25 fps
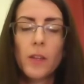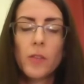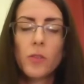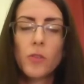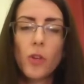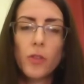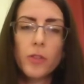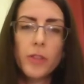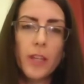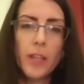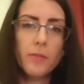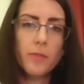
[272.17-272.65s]

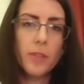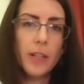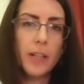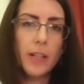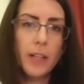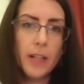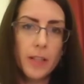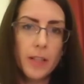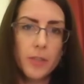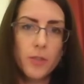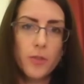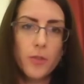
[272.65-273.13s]
Not every
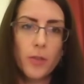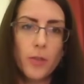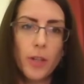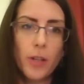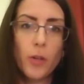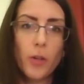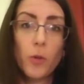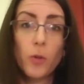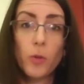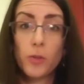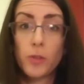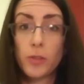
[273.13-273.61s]

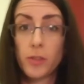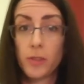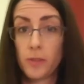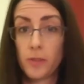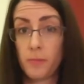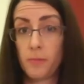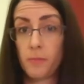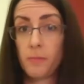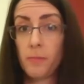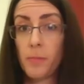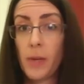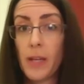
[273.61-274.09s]
country could
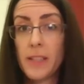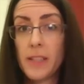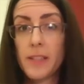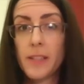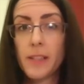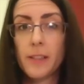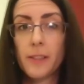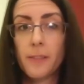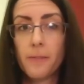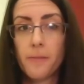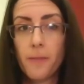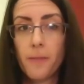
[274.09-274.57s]

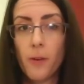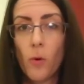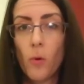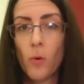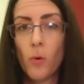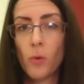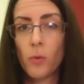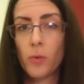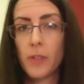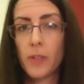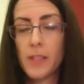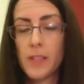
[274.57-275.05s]
basically
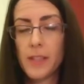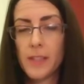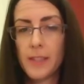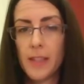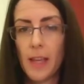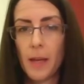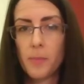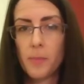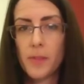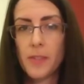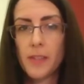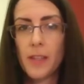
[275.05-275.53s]
follow these
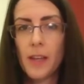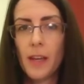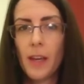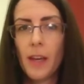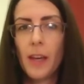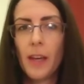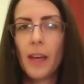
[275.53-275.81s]
steps,